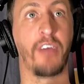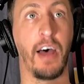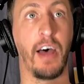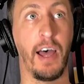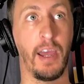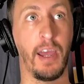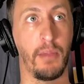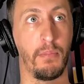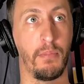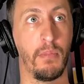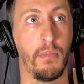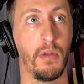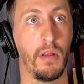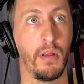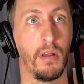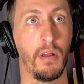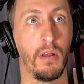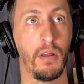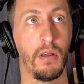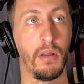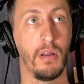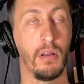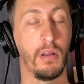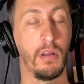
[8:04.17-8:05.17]
time
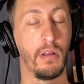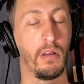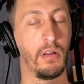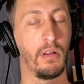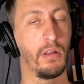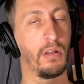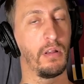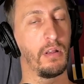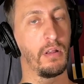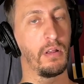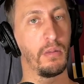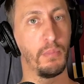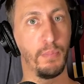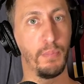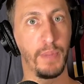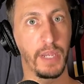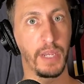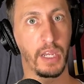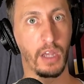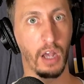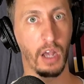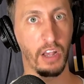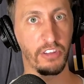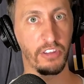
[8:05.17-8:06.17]

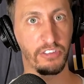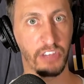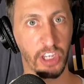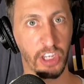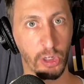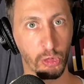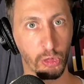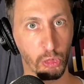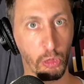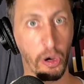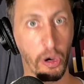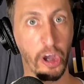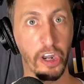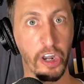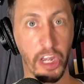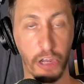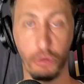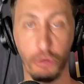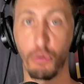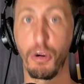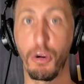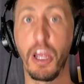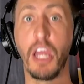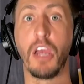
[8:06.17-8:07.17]
because he won
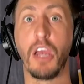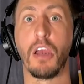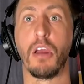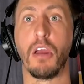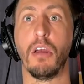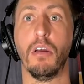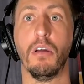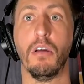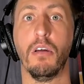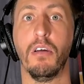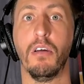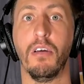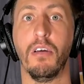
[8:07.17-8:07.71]
a ring.